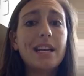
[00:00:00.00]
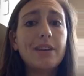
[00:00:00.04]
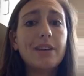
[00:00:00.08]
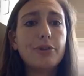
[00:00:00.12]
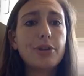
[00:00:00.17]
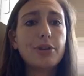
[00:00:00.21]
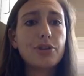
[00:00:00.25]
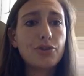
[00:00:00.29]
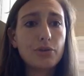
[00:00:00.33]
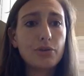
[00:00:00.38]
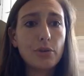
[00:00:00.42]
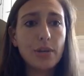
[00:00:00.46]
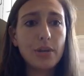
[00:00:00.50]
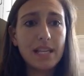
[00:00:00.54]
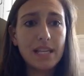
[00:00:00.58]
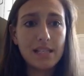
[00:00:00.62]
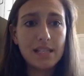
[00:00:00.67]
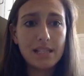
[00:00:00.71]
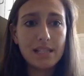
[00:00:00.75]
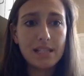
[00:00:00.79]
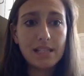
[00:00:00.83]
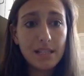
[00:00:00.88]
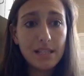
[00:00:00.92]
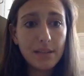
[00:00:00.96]
every stroke
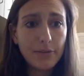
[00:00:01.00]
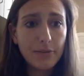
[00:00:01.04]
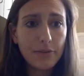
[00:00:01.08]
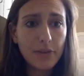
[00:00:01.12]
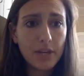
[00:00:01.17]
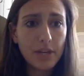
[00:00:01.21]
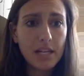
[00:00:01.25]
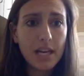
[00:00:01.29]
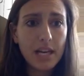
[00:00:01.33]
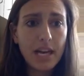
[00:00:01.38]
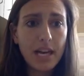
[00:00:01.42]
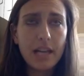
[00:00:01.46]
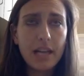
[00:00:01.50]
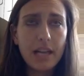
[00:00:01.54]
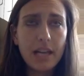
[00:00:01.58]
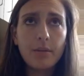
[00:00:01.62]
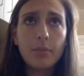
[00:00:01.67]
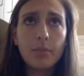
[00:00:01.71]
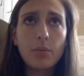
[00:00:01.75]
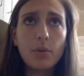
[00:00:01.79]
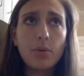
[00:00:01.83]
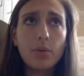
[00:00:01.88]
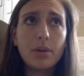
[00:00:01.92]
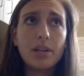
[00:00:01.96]
is different. I
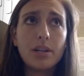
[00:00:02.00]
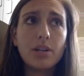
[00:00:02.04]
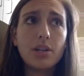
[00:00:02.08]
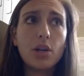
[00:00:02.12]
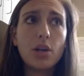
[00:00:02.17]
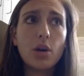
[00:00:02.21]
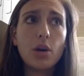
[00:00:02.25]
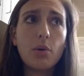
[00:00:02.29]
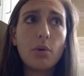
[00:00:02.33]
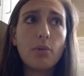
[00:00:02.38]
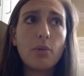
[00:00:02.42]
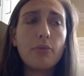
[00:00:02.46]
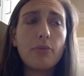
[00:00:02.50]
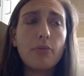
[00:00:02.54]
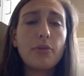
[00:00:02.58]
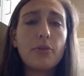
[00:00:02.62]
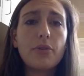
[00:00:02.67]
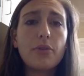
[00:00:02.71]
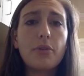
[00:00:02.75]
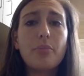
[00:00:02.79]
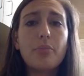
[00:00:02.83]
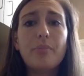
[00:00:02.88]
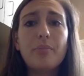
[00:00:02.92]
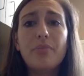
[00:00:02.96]
am going to go over
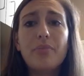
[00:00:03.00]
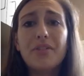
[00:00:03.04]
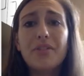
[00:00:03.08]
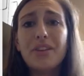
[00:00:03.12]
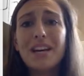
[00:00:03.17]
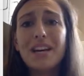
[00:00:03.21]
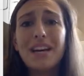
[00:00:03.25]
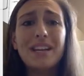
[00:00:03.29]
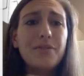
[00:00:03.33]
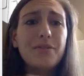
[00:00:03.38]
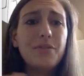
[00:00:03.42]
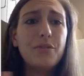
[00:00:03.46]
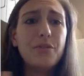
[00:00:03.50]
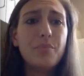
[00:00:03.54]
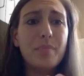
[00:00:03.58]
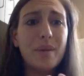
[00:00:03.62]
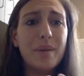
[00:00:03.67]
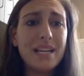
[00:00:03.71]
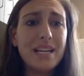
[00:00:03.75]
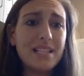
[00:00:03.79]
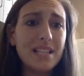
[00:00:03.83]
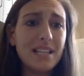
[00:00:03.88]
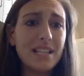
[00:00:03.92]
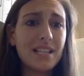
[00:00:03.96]
the
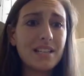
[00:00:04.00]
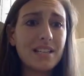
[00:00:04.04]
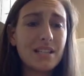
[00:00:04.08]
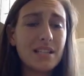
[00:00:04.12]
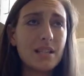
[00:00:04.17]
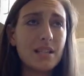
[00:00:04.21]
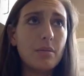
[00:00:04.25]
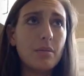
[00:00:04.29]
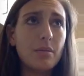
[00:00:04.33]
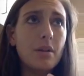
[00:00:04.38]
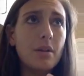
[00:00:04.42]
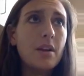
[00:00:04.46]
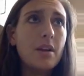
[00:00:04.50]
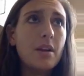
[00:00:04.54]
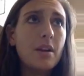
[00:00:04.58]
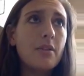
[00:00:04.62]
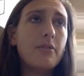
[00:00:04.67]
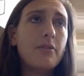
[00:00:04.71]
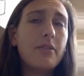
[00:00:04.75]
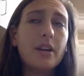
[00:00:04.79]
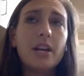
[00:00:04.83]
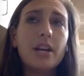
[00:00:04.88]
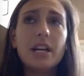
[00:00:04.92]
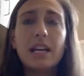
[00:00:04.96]
basics, the
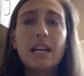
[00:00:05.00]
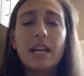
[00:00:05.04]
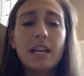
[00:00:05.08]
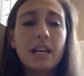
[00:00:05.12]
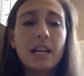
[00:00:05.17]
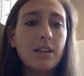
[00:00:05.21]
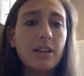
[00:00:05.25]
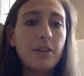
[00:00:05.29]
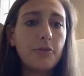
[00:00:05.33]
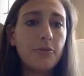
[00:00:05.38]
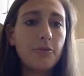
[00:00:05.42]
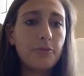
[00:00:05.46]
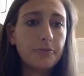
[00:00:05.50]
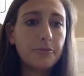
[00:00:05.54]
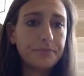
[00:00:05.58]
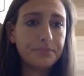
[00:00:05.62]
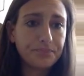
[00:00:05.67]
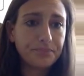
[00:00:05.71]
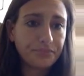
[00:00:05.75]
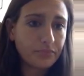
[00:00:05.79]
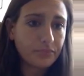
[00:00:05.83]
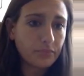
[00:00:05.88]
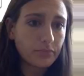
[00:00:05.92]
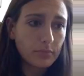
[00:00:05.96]
very kind of
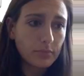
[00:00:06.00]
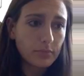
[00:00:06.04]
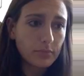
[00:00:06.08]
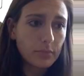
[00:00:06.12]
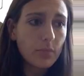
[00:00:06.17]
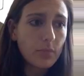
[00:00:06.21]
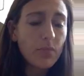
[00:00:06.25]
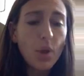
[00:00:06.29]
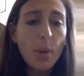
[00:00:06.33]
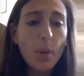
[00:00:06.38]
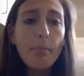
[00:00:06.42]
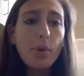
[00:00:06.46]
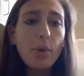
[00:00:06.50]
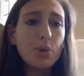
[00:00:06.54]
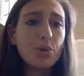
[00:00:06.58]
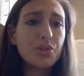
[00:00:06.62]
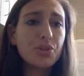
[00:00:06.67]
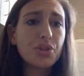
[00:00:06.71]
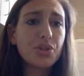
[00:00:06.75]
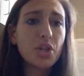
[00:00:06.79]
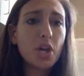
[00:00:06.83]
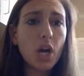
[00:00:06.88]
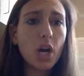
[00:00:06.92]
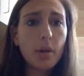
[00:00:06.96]

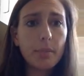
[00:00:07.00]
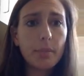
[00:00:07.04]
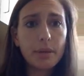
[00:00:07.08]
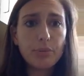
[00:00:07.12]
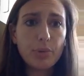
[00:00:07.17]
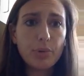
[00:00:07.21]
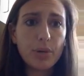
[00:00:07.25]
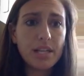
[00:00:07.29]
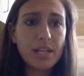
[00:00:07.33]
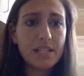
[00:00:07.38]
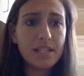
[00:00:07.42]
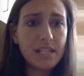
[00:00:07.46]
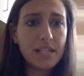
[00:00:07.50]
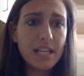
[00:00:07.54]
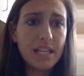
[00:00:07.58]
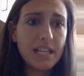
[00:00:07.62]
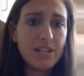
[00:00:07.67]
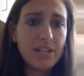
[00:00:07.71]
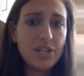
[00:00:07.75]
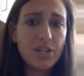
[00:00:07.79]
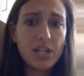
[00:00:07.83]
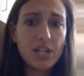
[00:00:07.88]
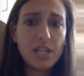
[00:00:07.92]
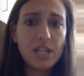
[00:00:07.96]
most common
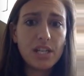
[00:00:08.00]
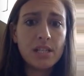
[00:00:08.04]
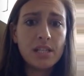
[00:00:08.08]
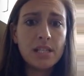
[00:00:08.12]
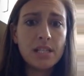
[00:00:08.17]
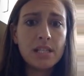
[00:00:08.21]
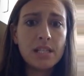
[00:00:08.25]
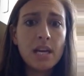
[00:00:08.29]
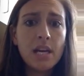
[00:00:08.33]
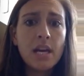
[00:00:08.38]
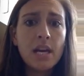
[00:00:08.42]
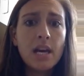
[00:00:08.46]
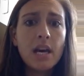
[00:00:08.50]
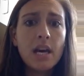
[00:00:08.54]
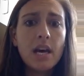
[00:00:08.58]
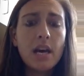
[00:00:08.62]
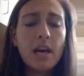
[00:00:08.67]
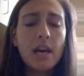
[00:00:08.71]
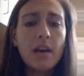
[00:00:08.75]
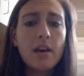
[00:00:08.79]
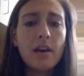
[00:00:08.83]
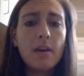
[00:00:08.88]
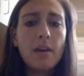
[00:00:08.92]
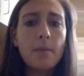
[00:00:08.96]
presentations,
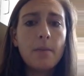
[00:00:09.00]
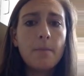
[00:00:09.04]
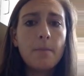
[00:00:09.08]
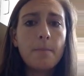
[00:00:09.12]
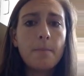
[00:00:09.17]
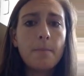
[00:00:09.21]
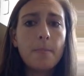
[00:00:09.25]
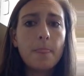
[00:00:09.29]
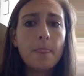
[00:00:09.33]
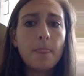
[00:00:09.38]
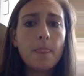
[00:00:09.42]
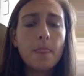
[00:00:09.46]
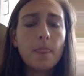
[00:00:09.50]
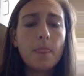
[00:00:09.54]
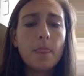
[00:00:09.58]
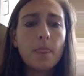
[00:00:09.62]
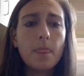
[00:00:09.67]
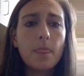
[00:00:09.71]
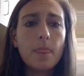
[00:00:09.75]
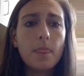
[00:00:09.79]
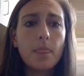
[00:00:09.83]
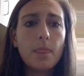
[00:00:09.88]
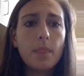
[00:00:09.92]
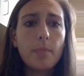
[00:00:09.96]

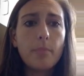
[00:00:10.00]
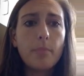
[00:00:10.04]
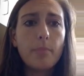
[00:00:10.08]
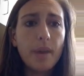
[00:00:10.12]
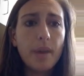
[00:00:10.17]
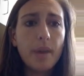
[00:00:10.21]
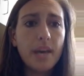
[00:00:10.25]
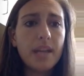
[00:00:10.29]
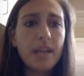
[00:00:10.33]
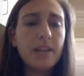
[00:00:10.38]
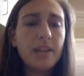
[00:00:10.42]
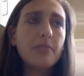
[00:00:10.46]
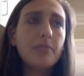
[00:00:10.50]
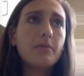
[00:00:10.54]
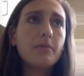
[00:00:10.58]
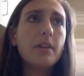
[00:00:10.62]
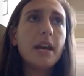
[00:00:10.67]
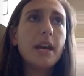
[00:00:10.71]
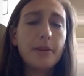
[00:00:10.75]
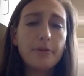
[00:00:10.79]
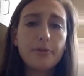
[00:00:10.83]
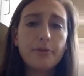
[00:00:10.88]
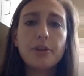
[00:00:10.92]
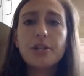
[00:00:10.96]
but
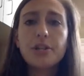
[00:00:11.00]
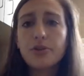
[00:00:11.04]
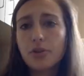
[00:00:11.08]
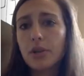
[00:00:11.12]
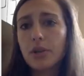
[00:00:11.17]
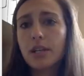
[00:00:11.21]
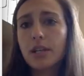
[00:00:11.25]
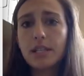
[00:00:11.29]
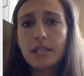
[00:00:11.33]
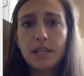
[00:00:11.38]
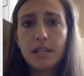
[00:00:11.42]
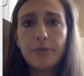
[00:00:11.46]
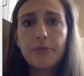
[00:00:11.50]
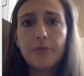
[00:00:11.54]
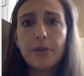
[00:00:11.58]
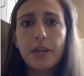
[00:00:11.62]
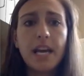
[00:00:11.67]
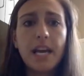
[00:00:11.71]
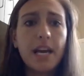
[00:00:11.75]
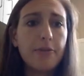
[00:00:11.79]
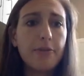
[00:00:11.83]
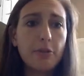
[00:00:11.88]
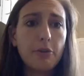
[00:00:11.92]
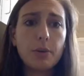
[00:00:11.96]
every stroke is
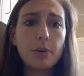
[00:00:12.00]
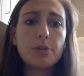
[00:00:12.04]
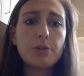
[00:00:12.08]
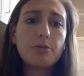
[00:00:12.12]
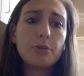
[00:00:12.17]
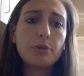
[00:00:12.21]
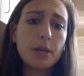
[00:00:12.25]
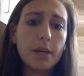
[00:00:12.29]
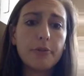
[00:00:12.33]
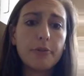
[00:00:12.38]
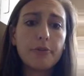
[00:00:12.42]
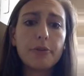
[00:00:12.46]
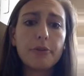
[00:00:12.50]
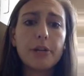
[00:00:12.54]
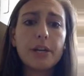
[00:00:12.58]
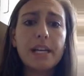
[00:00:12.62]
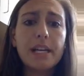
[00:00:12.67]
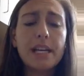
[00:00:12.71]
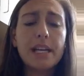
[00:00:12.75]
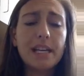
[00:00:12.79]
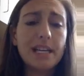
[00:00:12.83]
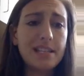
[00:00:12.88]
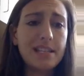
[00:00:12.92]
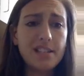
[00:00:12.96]
different. Everyone's
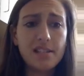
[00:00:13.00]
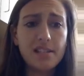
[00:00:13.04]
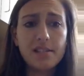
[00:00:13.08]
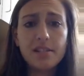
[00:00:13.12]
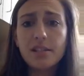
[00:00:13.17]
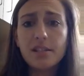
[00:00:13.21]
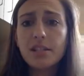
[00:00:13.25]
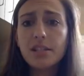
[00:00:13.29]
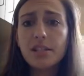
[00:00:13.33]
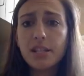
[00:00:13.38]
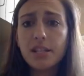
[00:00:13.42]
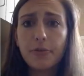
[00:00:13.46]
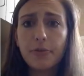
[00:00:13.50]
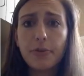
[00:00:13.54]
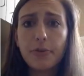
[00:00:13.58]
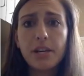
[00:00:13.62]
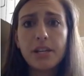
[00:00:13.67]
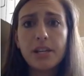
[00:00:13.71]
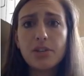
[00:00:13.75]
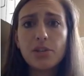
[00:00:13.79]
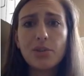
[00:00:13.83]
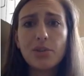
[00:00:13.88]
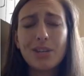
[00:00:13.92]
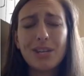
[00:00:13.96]
recovery is
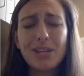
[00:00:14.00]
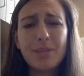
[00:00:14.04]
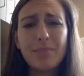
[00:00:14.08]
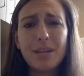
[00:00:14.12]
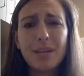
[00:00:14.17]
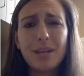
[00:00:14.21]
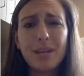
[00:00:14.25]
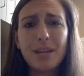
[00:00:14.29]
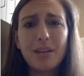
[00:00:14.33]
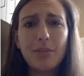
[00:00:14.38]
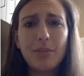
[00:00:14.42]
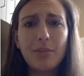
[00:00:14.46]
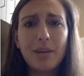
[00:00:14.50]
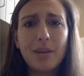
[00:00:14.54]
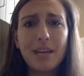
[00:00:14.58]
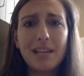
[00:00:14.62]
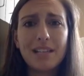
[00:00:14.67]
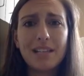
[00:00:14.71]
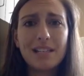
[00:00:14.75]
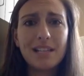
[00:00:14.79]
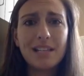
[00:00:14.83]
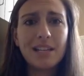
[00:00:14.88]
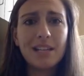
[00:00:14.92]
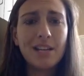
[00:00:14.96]
different. So keep that in
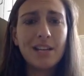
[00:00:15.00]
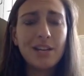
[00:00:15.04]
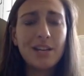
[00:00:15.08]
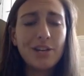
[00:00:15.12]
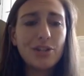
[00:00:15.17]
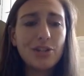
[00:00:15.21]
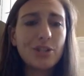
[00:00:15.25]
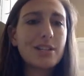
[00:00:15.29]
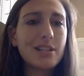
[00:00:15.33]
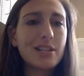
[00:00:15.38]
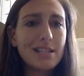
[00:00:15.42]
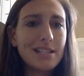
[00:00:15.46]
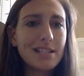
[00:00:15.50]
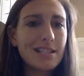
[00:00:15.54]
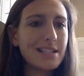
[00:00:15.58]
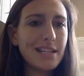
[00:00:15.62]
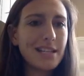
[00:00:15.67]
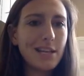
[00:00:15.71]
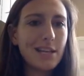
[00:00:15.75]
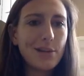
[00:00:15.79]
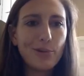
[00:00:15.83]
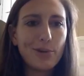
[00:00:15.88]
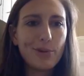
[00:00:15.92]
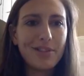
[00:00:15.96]
mind. And just because I
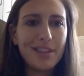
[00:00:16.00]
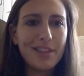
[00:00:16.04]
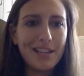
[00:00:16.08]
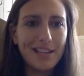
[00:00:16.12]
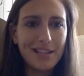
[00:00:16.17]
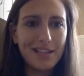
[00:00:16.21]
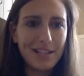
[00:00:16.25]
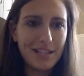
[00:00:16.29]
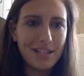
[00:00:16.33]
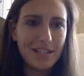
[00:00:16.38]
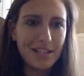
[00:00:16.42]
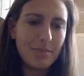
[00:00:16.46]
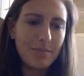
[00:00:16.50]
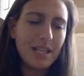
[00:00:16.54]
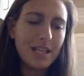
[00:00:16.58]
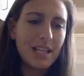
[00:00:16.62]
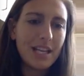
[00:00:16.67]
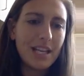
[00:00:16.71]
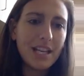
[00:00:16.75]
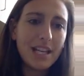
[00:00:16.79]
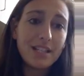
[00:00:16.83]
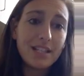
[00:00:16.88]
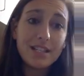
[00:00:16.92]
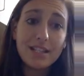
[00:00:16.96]
say one thing doesn't mean
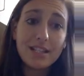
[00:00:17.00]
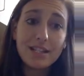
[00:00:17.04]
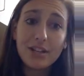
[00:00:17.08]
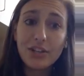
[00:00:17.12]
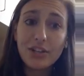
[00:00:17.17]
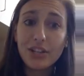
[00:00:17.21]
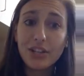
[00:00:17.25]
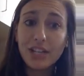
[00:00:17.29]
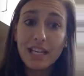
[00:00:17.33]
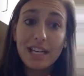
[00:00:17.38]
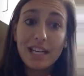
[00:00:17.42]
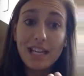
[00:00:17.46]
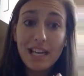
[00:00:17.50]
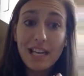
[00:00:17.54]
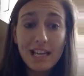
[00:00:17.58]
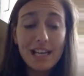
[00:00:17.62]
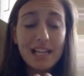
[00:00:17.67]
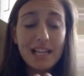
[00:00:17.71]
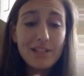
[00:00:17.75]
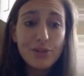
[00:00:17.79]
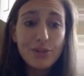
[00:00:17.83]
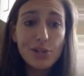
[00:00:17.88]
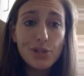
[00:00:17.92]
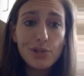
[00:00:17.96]
that necessarily
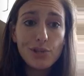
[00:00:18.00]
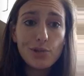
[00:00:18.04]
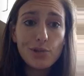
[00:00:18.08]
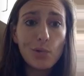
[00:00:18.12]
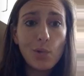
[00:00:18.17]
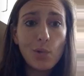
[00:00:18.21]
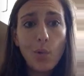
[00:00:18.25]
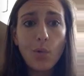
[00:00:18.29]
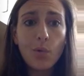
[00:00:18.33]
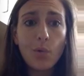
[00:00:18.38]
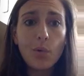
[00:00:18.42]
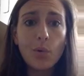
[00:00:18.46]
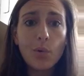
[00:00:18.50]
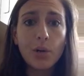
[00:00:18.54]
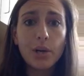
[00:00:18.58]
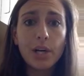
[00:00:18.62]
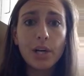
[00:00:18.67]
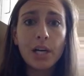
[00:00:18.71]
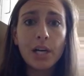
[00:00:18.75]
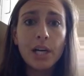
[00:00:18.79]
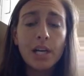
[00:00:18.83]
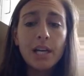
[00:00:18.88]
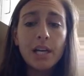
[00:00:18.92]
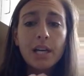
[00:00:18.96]
is you
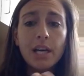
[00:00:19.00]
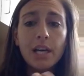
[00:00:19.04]
or